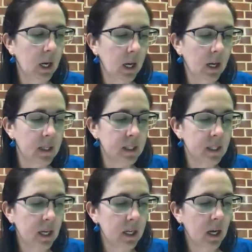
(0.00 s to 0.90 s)
I
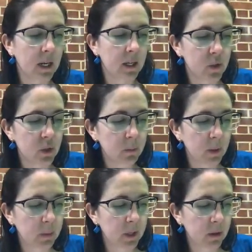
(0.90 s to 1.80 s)
assumed
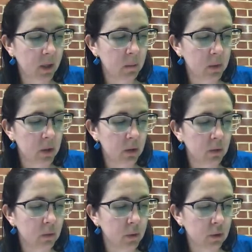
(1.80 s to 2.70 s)
up here
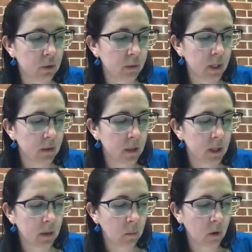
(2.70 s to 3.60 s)
M2 was greater than
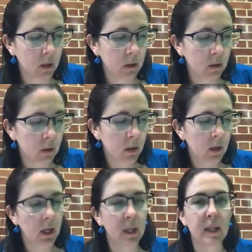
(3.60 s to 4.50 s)
M1, and